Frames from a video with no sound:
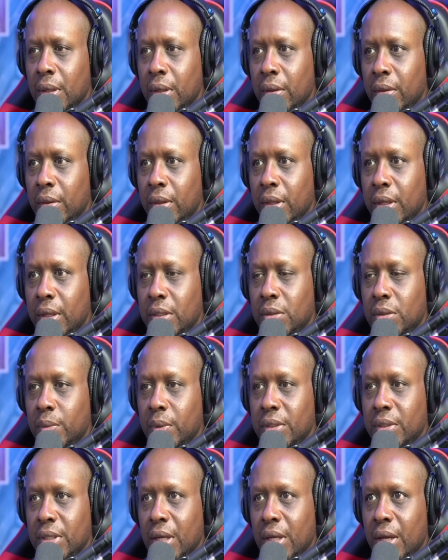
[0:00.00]
this
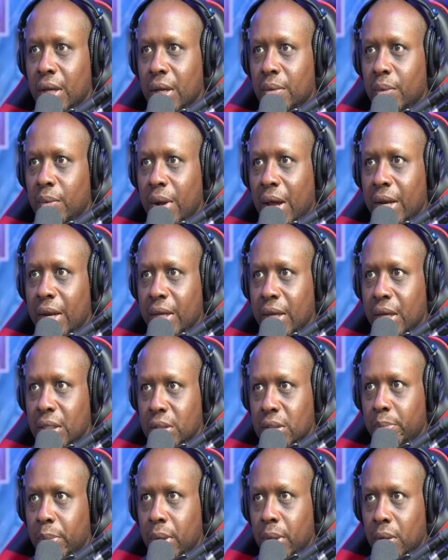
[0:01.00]
was Riley
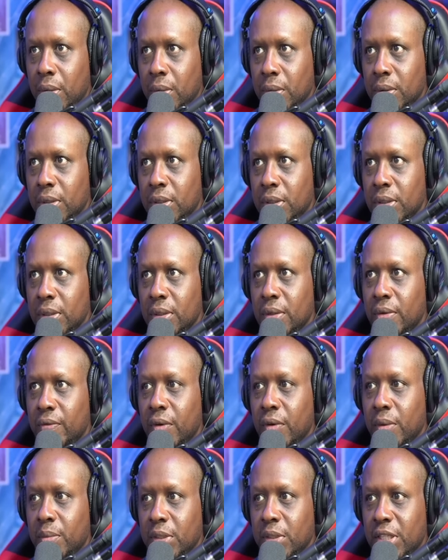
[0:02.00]
Gaines' post
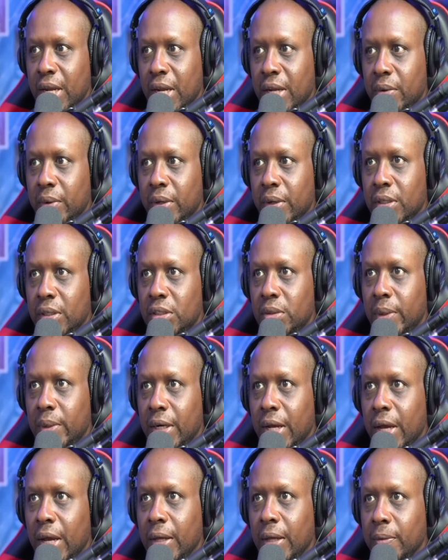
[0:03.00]
from January
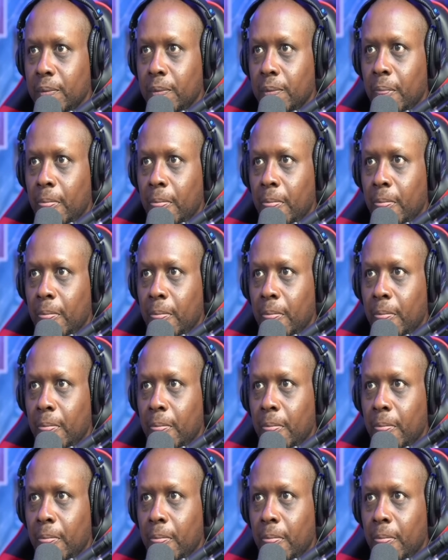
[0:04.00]
29th.